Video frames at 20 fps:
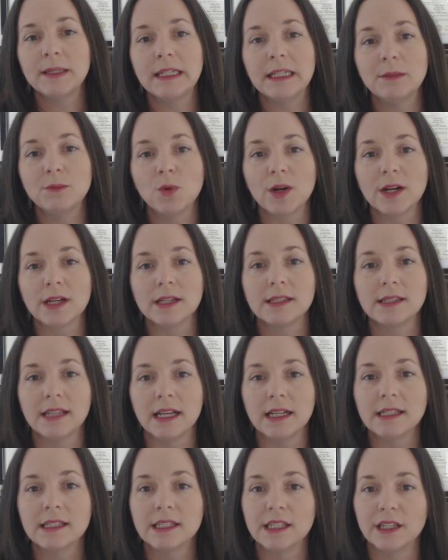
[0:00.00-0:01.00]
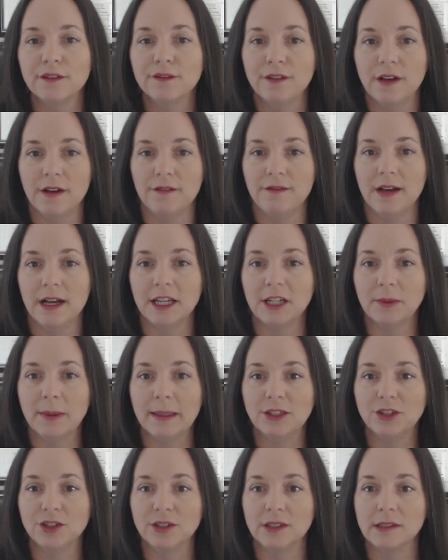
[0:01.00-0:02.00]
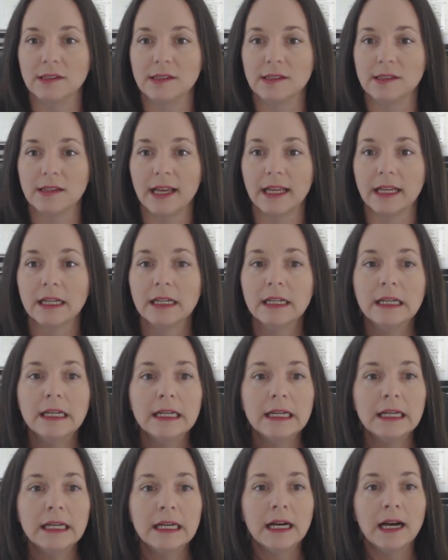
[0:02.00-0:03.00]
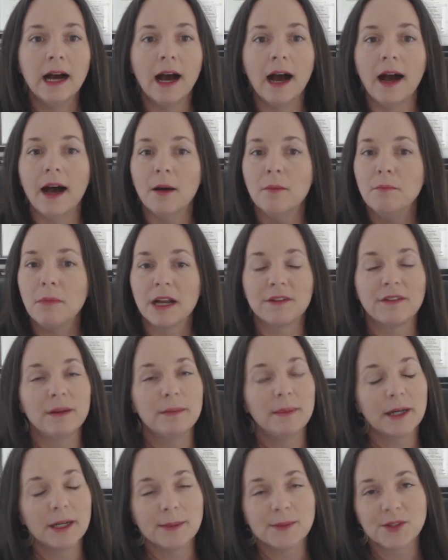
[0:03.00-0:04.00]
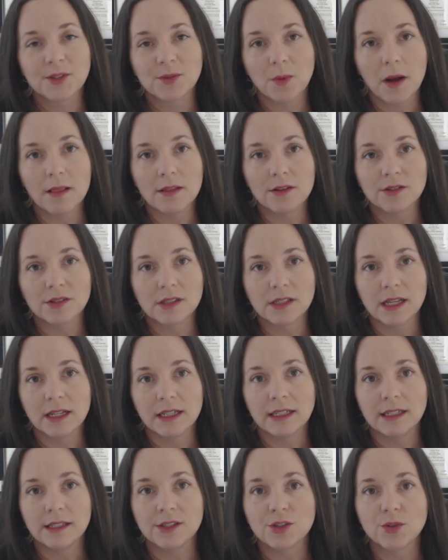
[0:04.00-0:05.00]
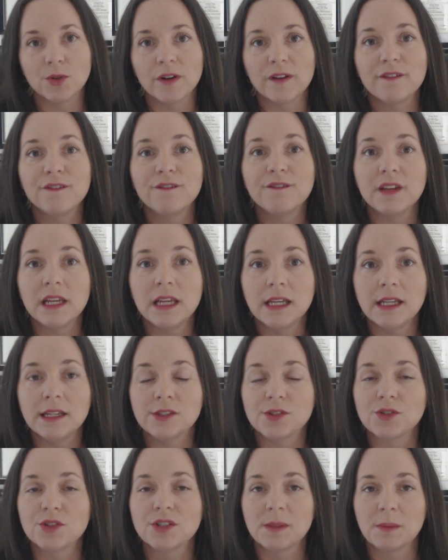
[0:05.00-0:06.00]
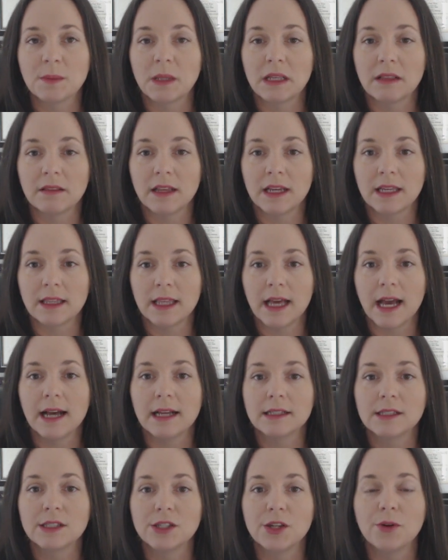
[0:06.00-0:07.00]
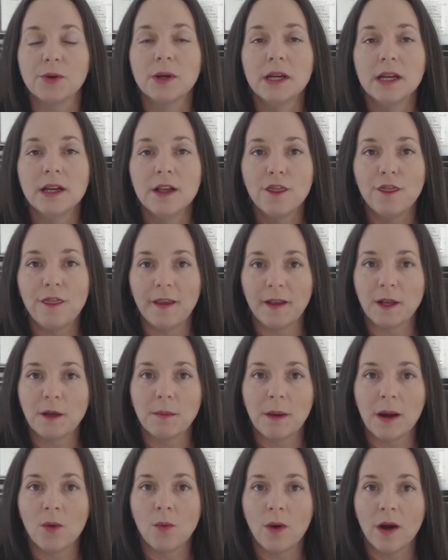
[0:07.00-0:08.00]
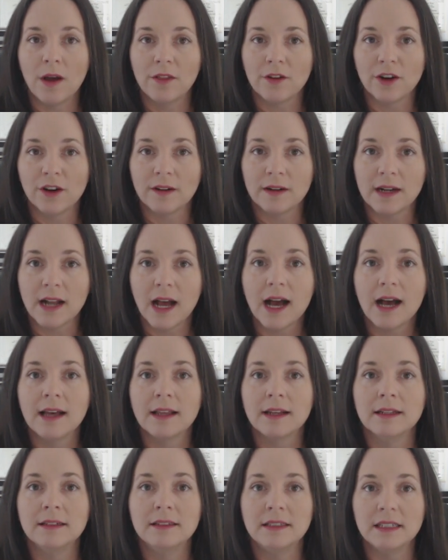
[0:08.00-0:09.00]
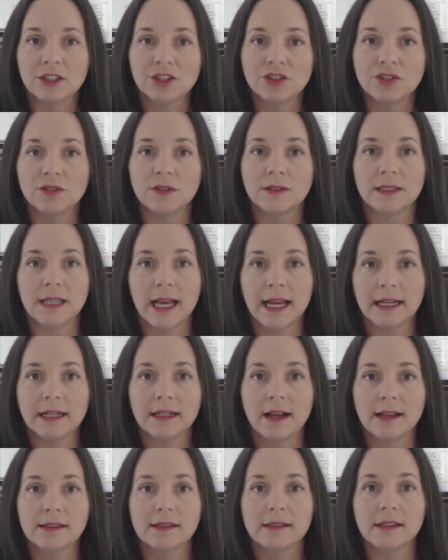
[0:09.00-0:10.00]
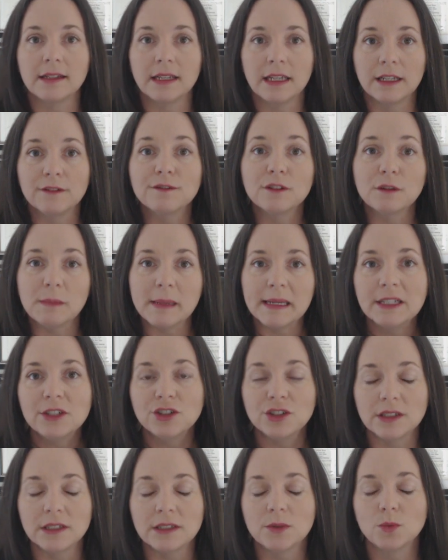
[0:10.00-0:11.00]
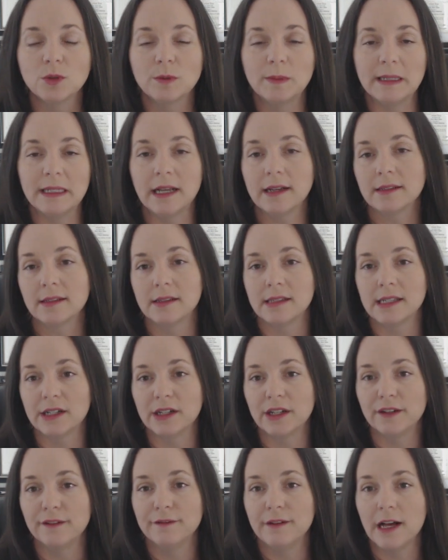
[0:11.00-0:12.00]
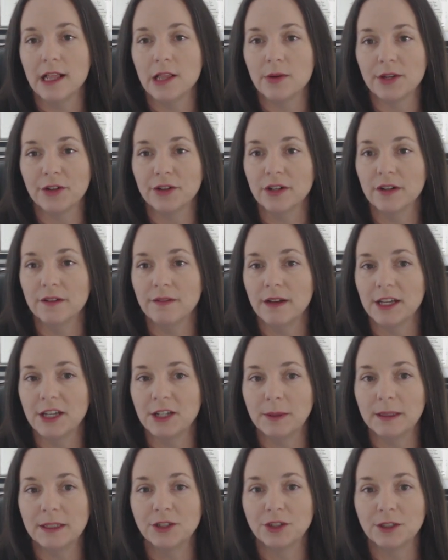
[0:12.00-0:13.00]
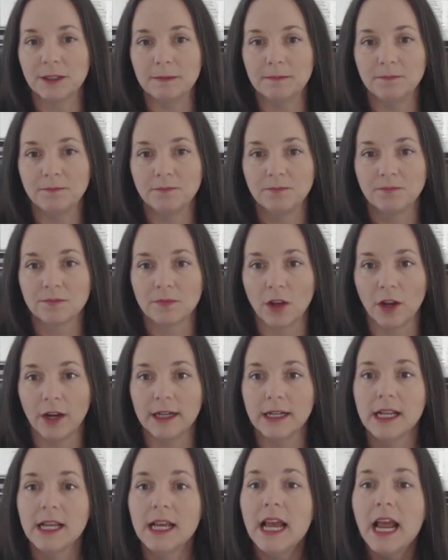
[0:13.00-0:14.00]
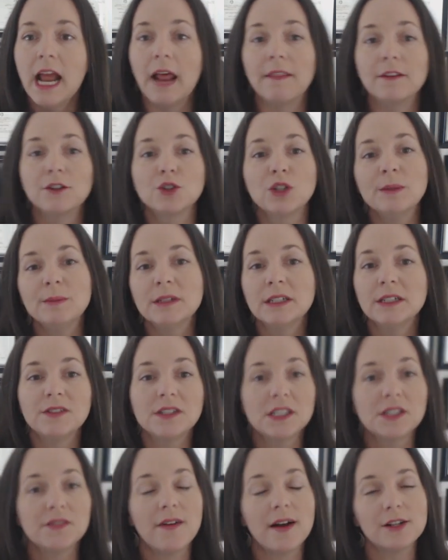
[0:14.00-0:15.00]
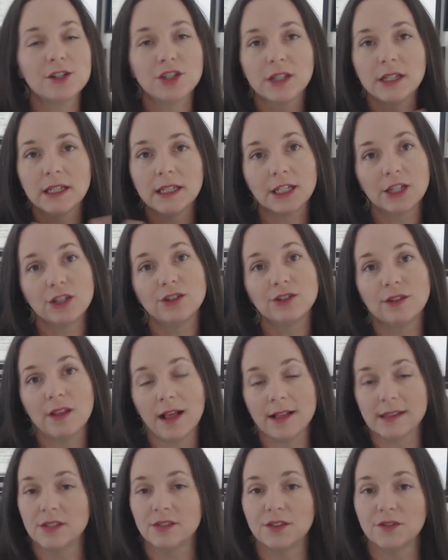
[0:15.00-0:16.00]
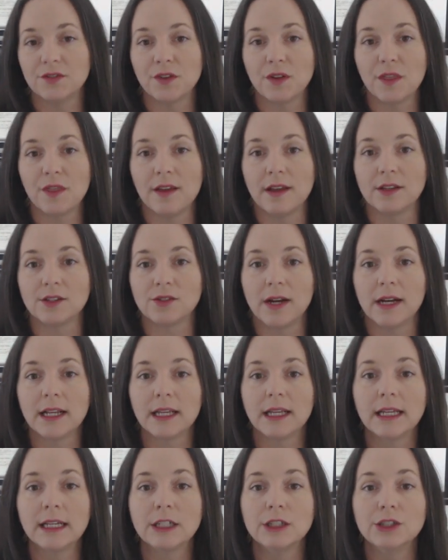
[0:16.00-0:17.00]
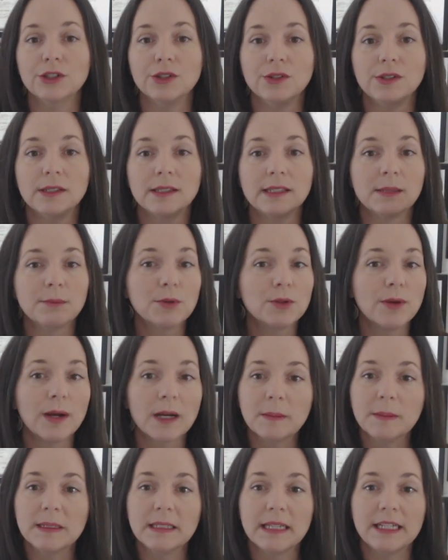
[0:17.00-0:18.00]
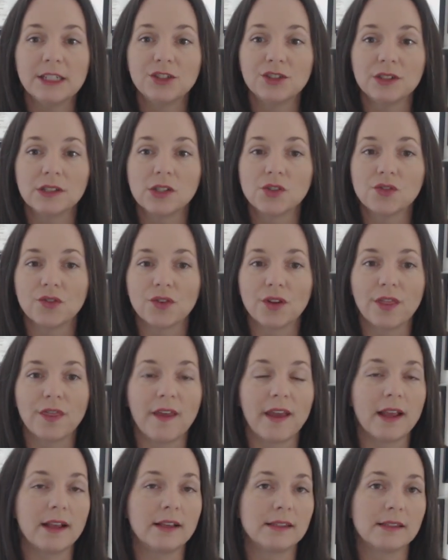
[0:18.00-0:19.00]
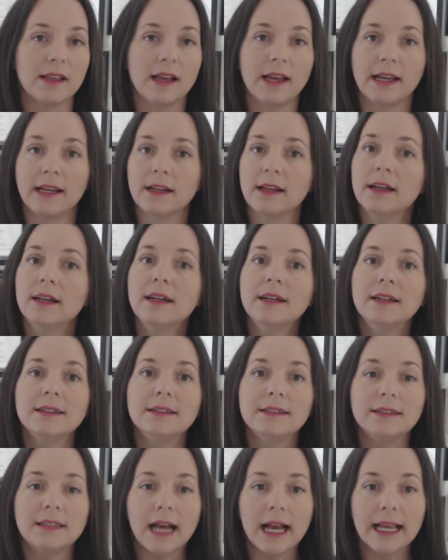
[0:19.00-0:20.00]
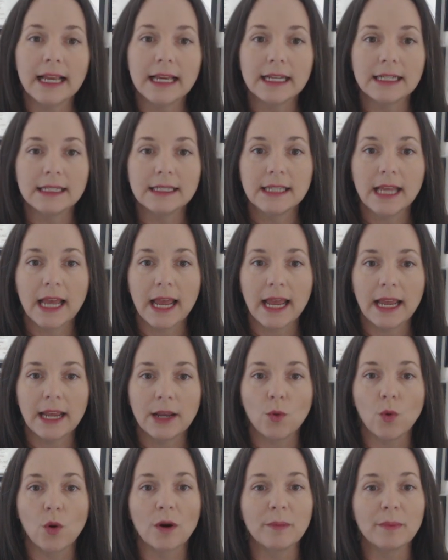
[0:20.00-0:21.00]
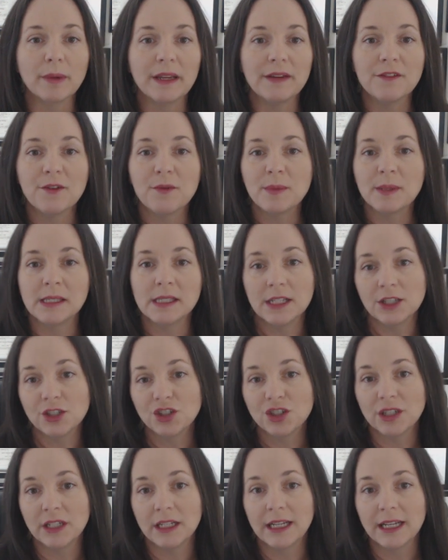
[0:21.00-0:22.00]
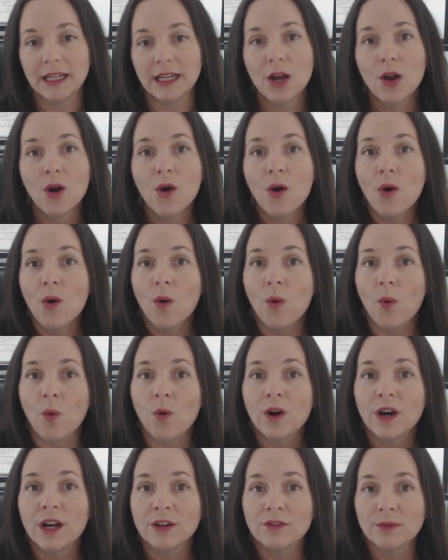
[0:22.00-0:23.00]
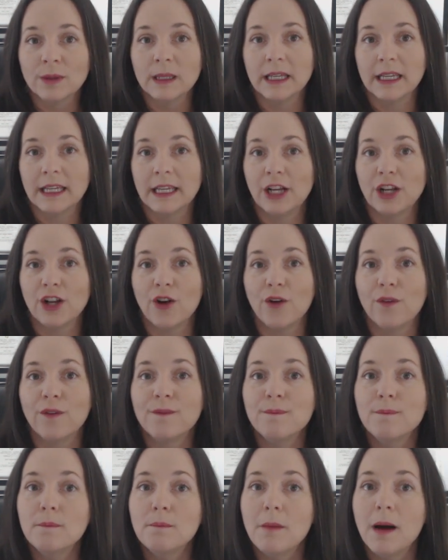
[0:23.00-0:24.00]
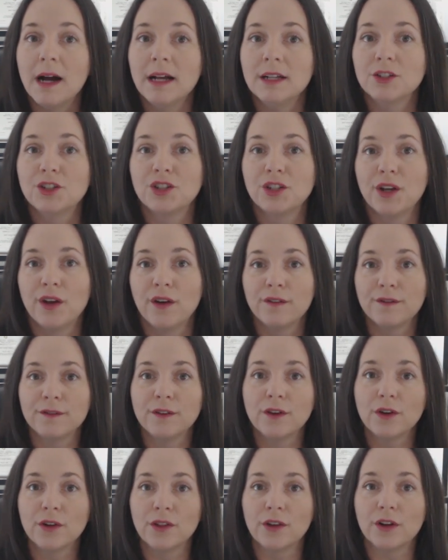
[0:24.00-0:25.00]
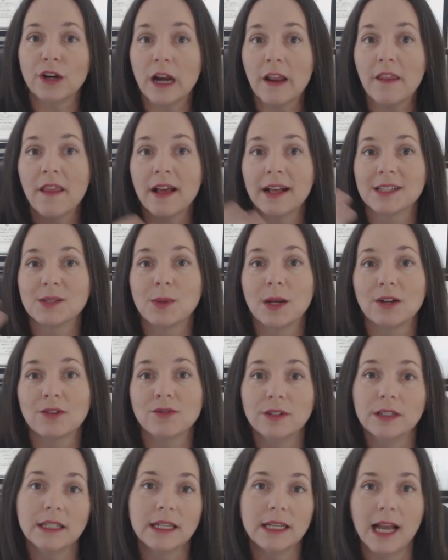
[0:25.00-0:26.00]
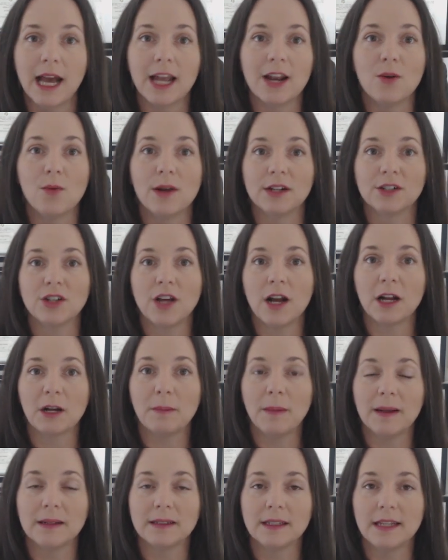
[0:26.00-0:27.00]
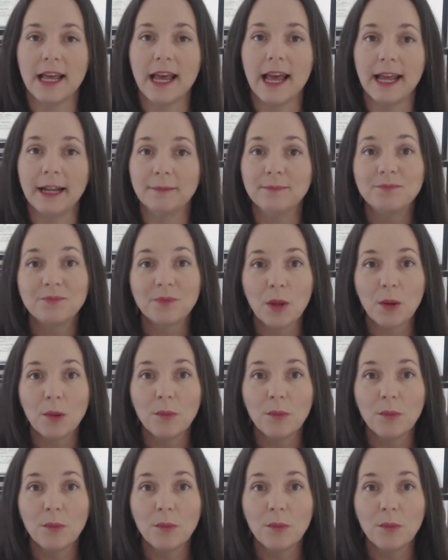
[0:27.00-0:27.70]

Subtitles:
we need more extensive evaluations like modified barium swallow studies or a FEES or something like that. So think about whether or not additional diagnostic information will be necessary following your evaluation. Right? And the treatment of dysphagia can include lots of different things, right? It can include simple recommendations for things like diet intake or even positioning, or it really can go much further. And that's what I really kind of want to talk about today,